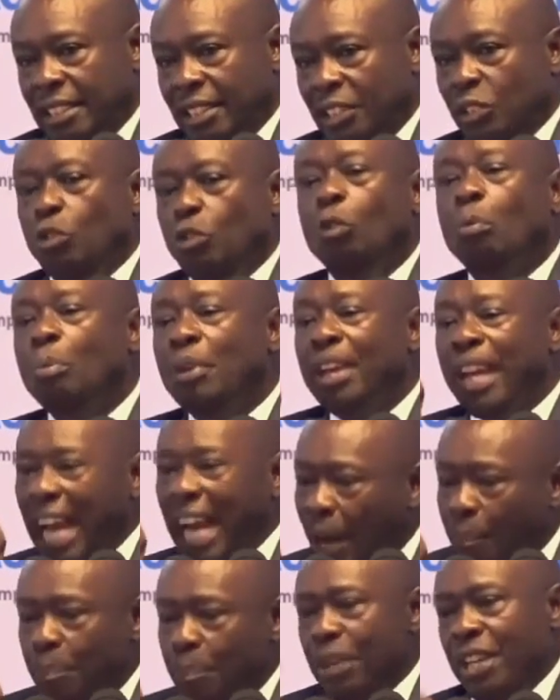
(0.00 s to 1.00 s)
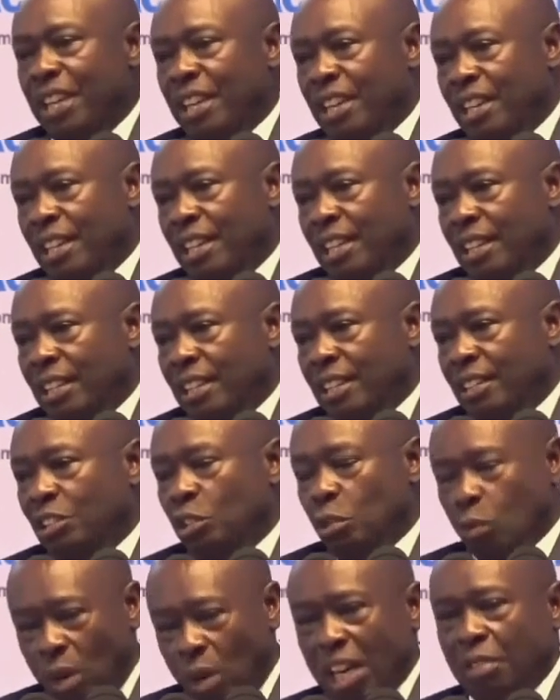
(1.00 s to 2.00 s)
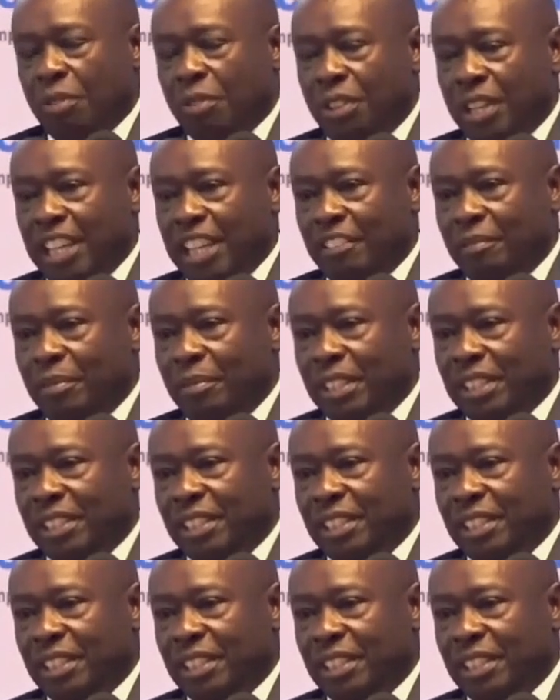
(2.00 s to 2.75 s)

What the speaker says: You will be happy to work with the government.